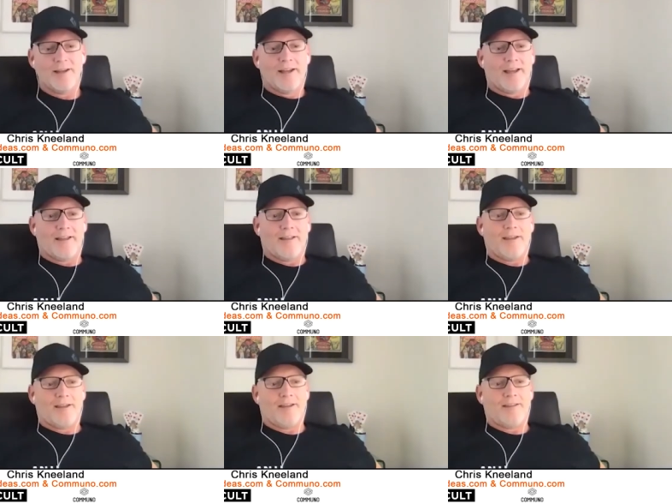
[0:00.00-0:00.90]

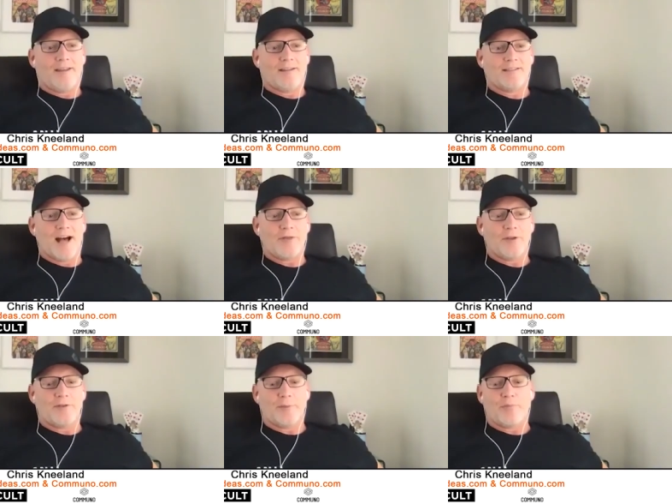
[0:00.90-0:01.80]
It's not
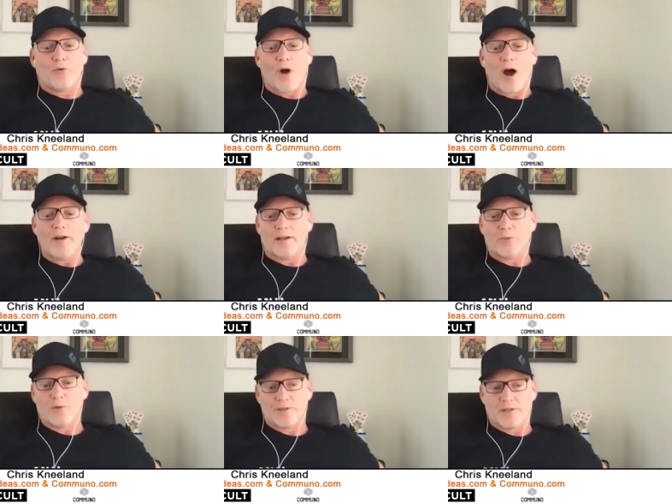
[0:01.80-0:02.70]
that the
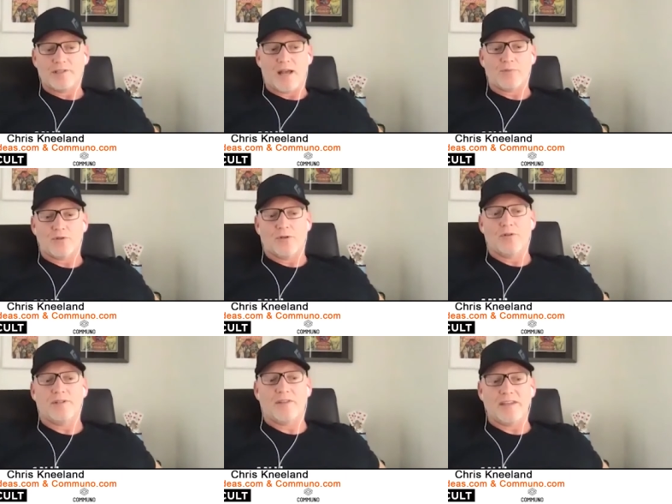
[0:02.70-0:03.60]
product was exceptional.
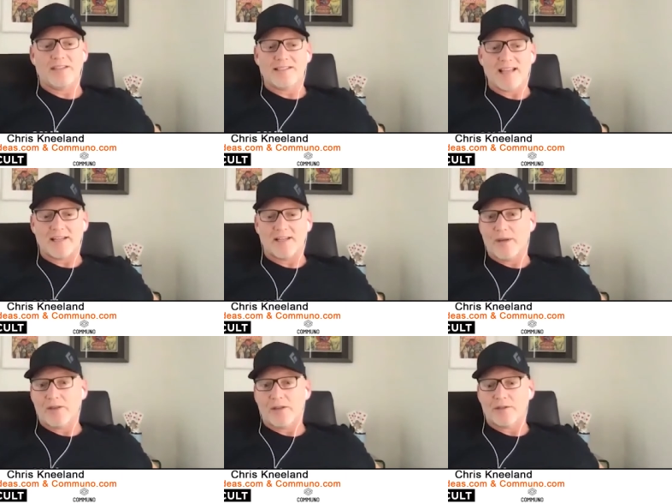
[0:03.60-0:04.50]
It's that they decided to
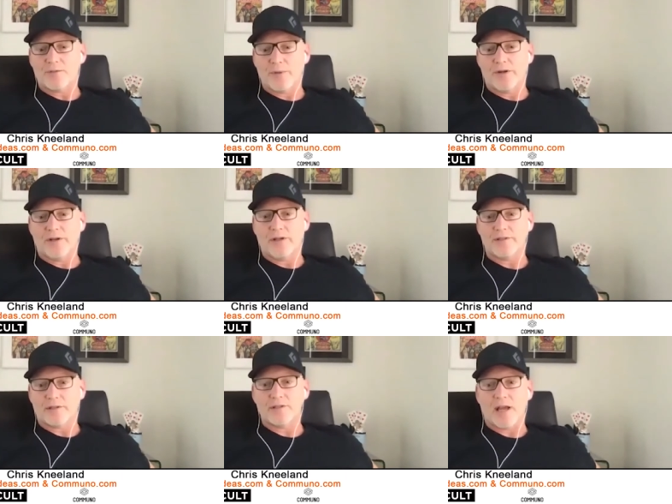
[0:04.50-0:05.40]
make the
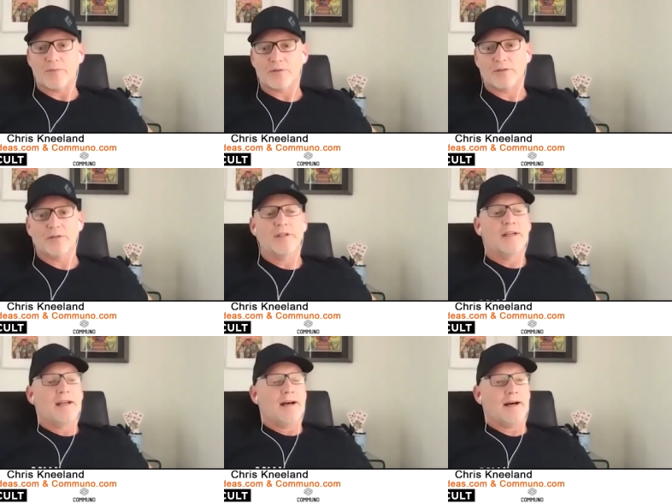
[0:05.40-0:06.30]
experience exceptional.
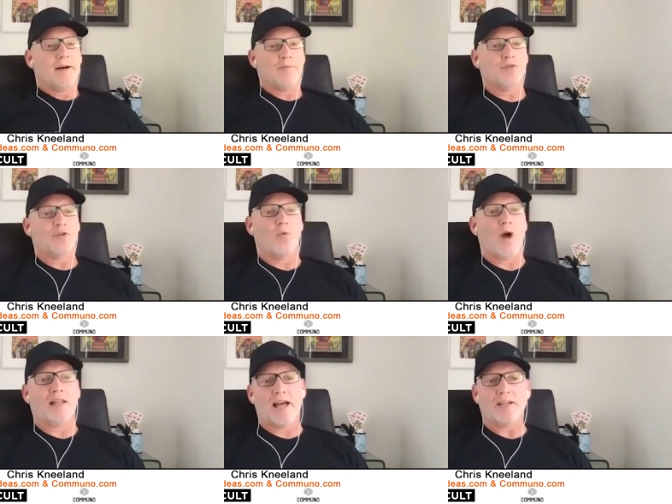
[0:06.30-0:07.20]
So
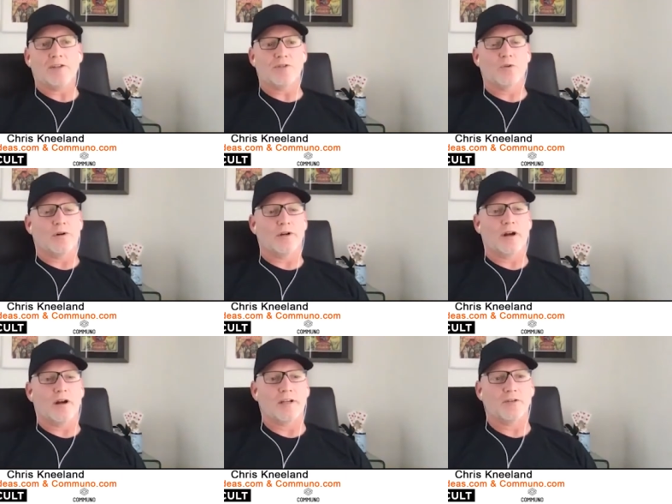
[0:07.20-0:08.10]
I like the
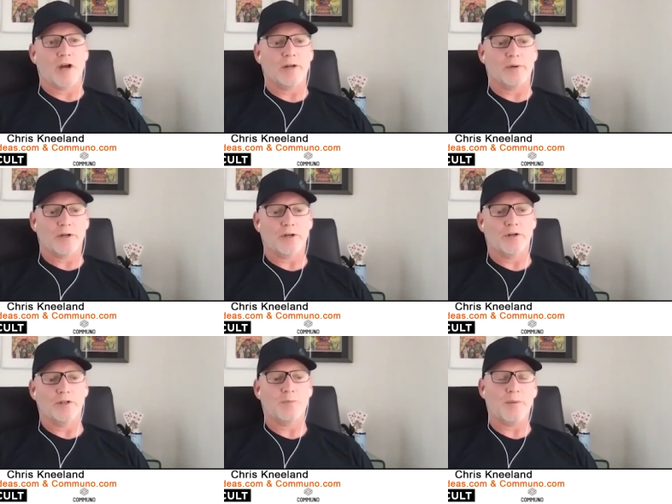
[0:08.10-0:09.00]
scorecards. I try to
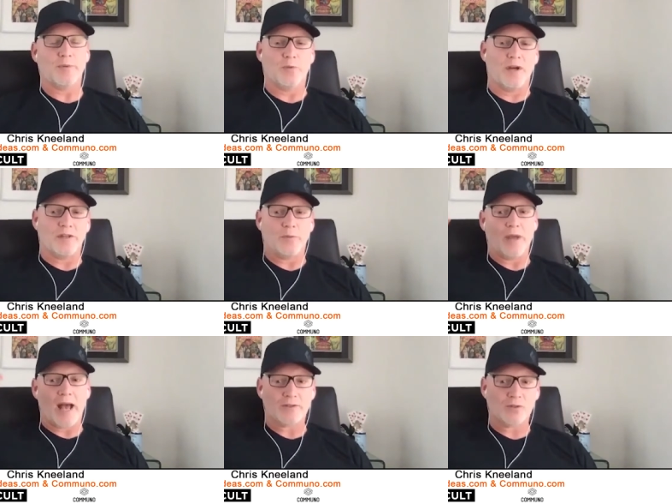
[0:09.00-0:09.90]
encourage people. The way that we
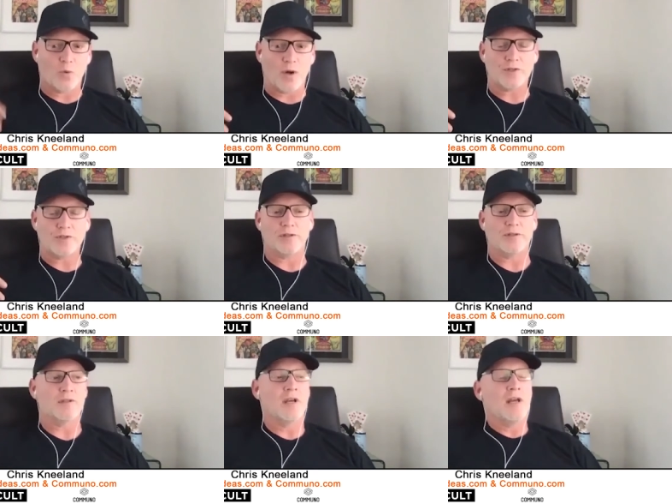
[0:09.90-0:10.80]
ask questions